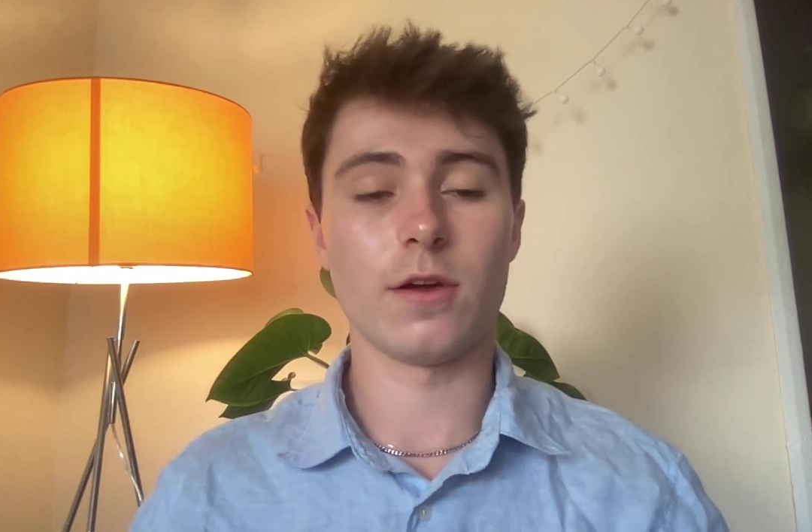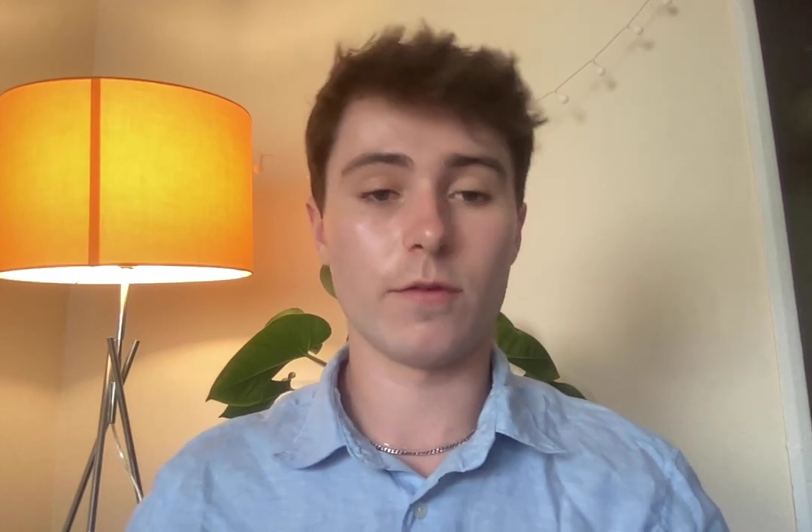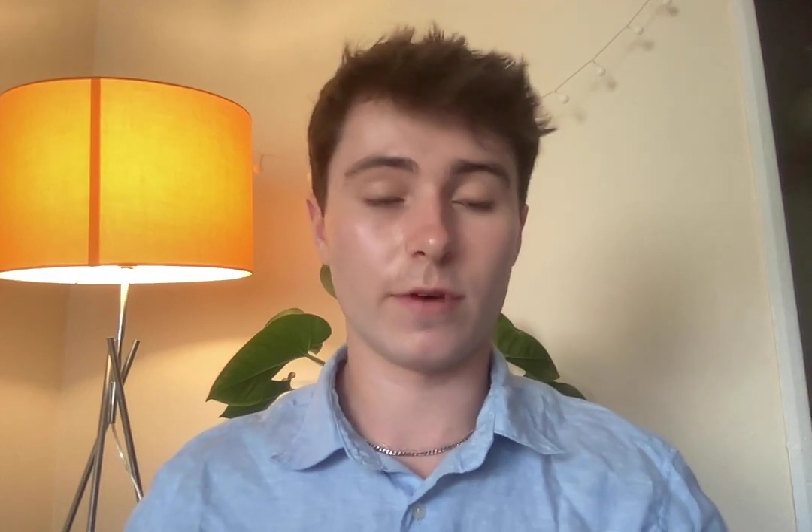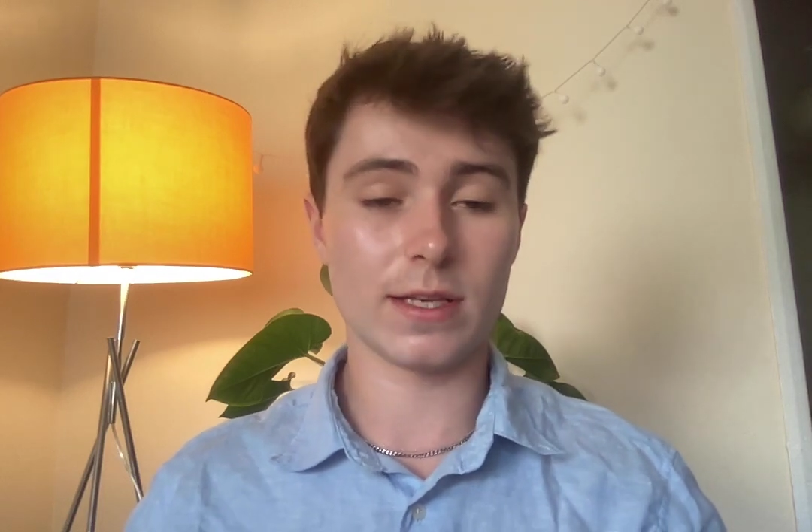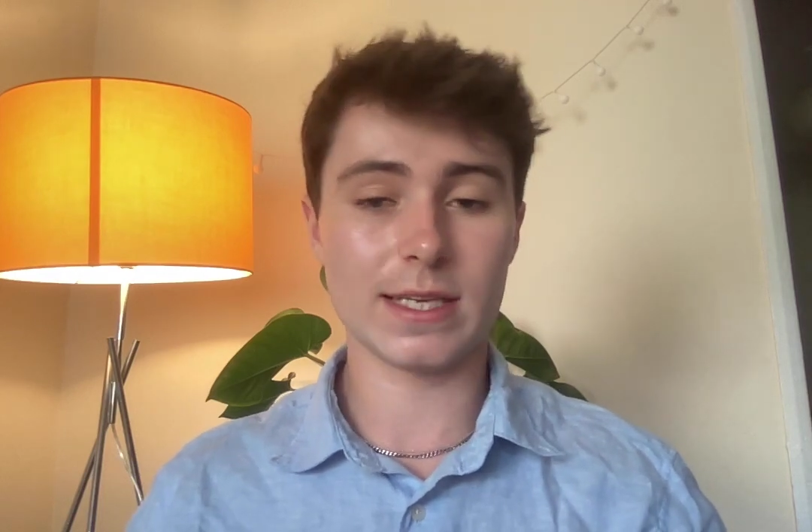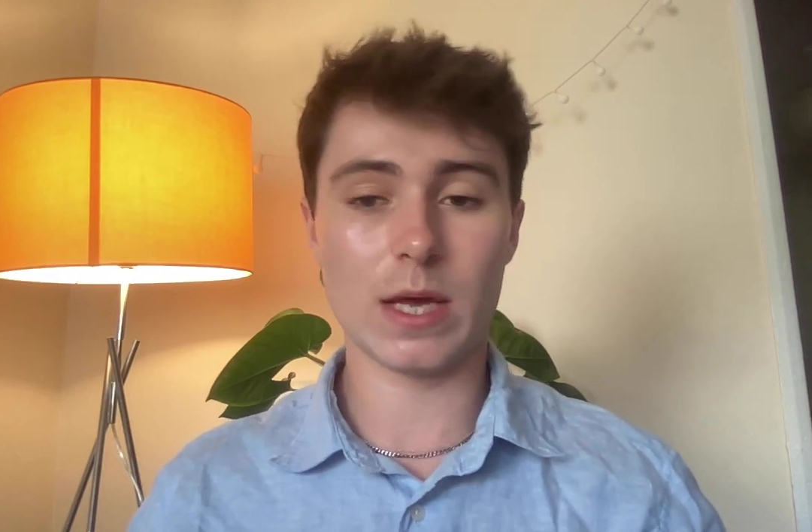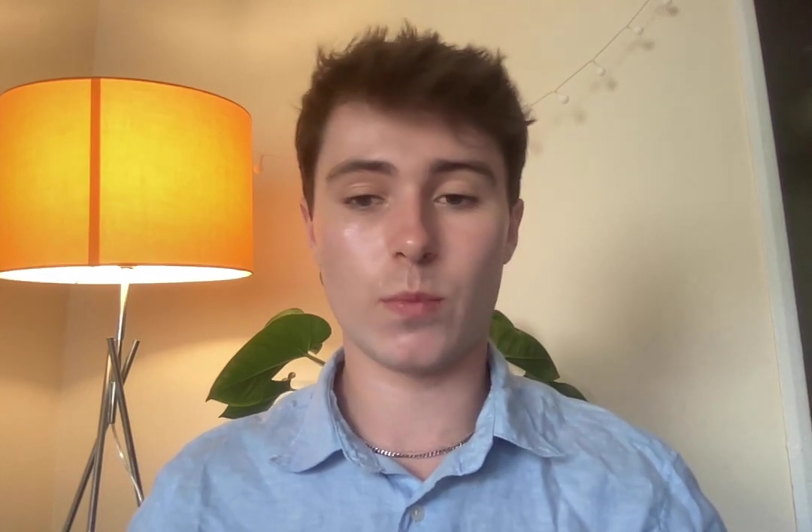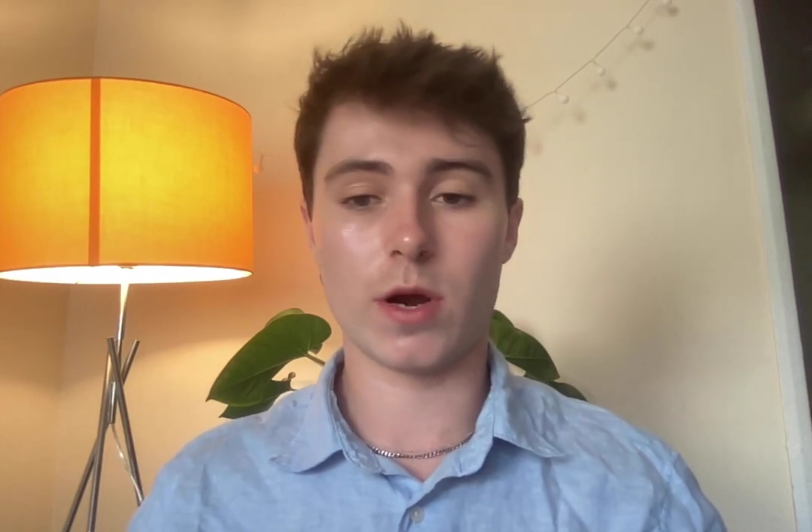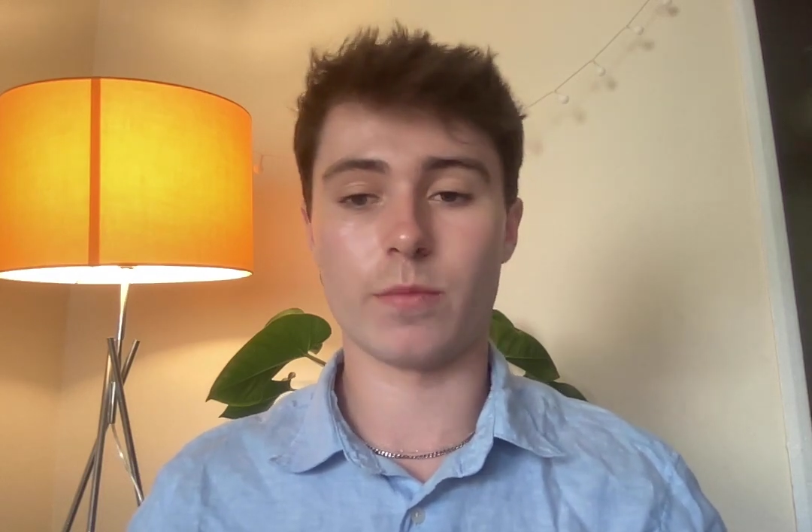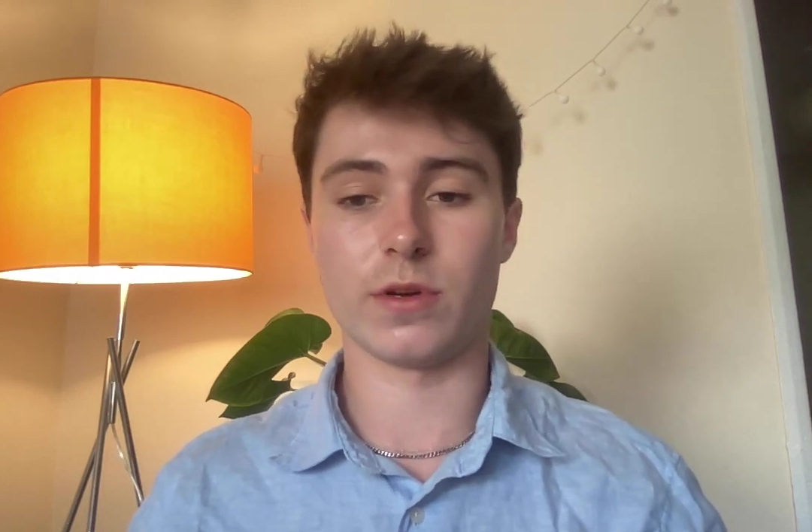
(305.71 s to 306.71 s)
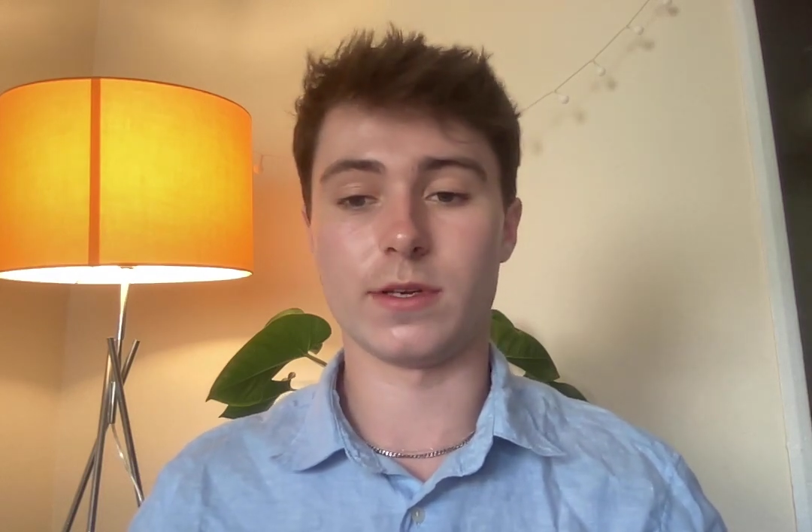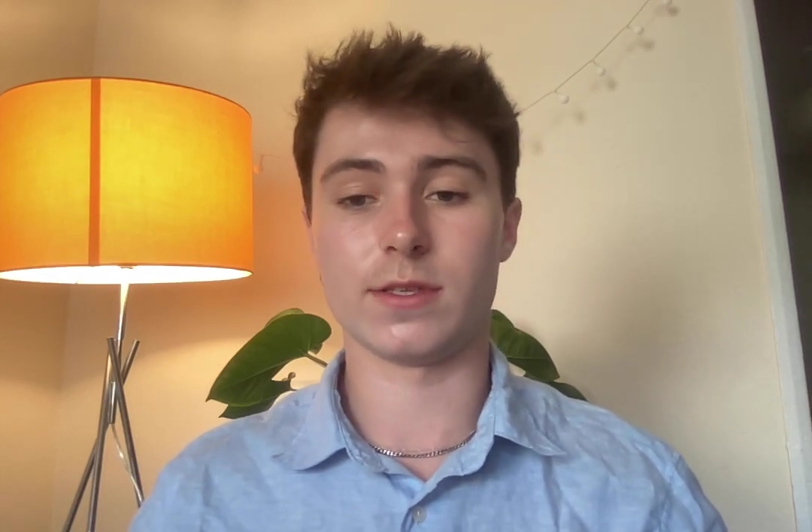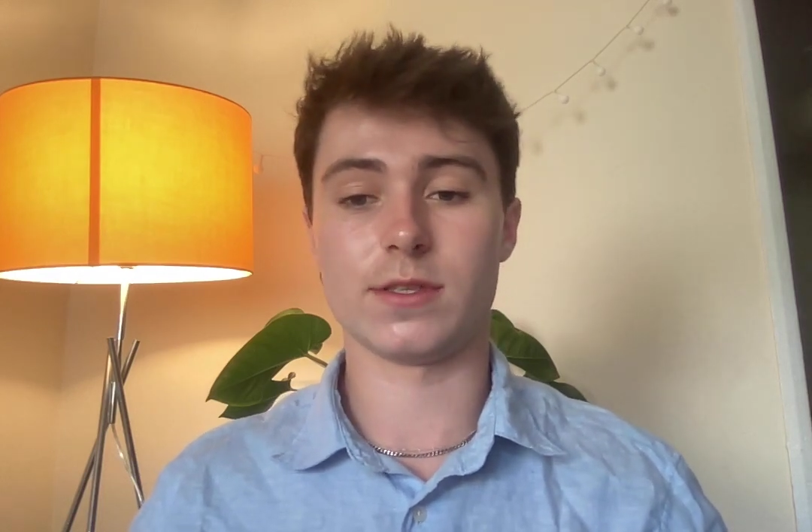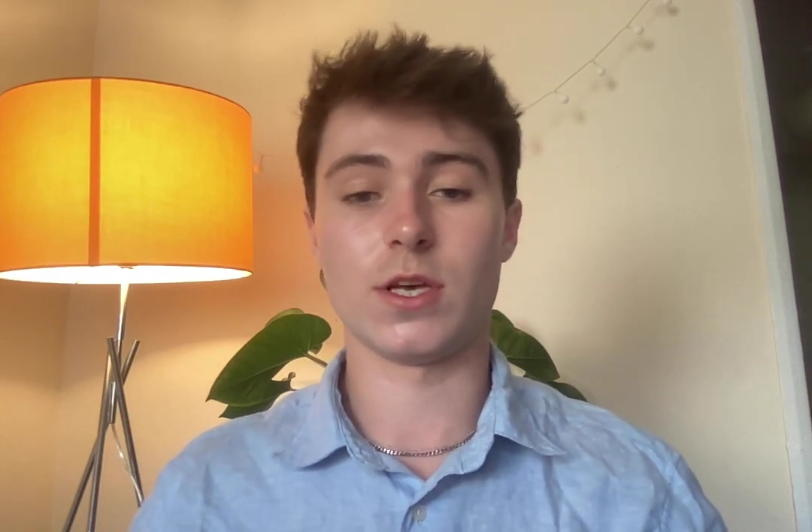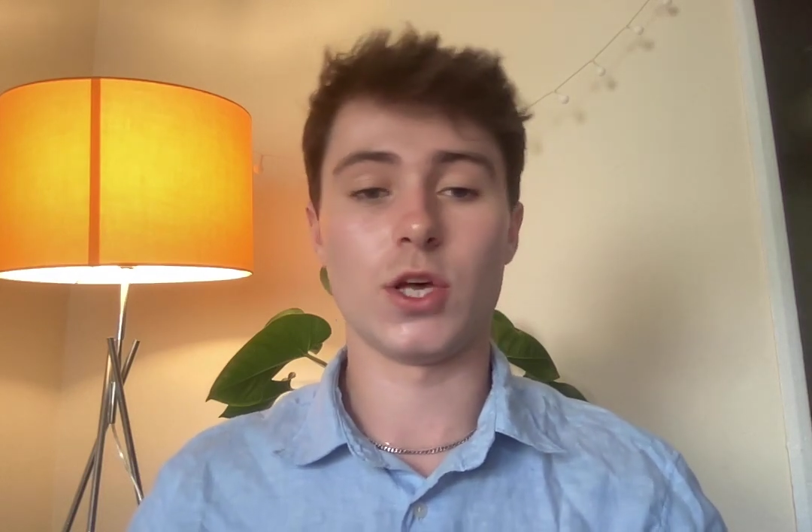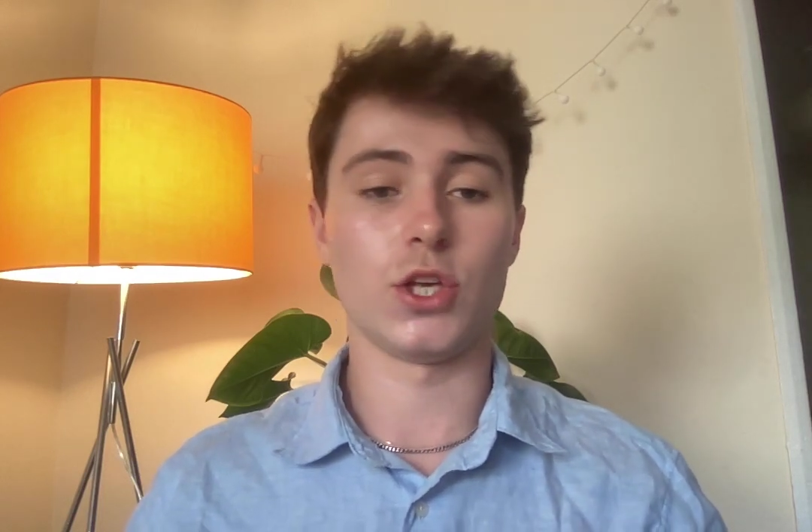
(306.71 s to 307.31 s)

Firstly, appropriateness.